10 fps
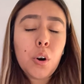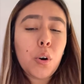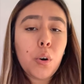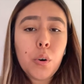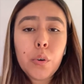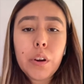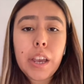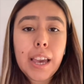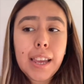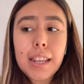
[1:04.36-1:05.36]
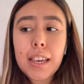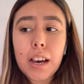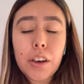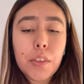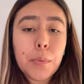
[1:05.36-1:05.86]
or any
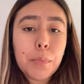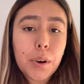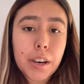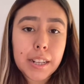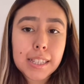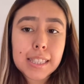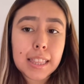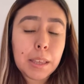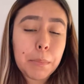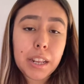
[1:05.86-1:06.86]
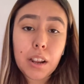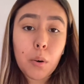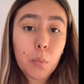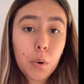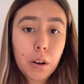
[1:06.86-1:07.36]
other products that they may
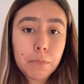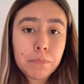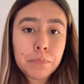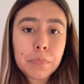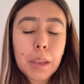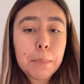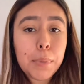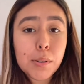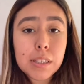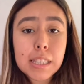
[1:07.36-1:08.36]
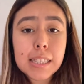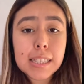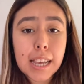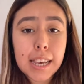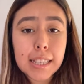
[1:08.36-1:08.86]
not want. Posting
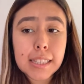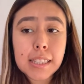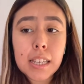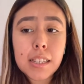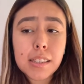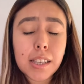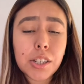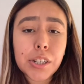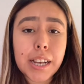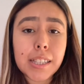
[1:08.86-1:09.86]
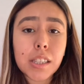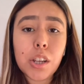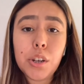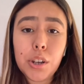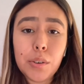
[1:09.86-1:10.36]
signs such as
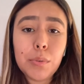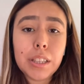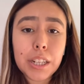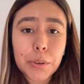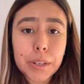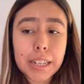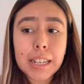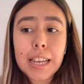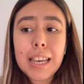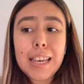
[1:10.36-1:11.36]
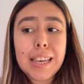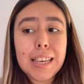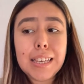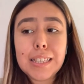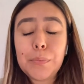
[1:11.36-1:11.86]
no littering
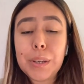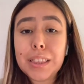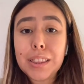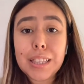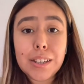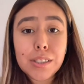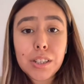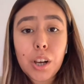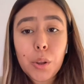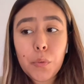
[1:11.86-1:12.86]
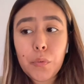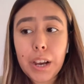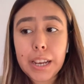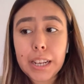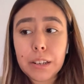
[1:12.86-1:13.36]
with a $1,000
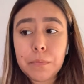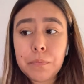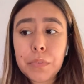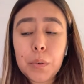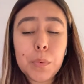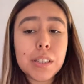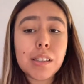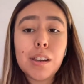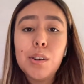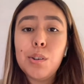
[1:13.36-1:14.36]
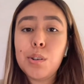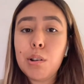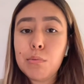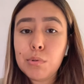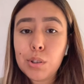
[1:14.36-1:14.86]
fine was
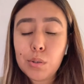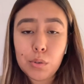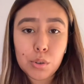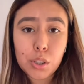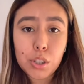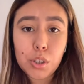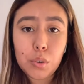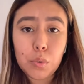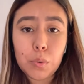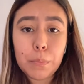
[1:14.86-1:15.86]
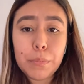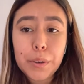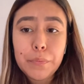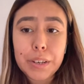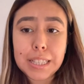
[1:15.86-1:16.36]
no solution to
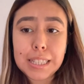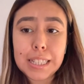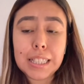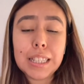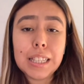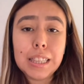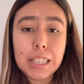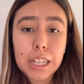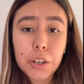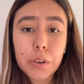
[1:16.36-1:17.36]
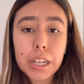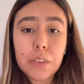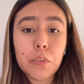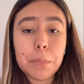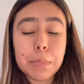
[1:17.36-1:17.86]
preventing littering
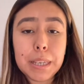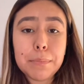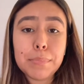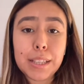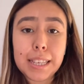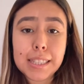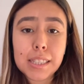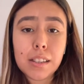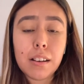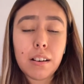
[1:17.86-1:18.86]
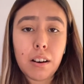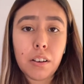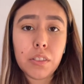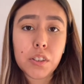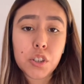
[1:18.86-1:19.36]
from being placed
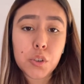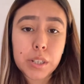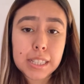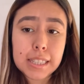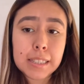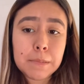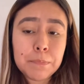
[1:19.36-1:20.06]
on the streets.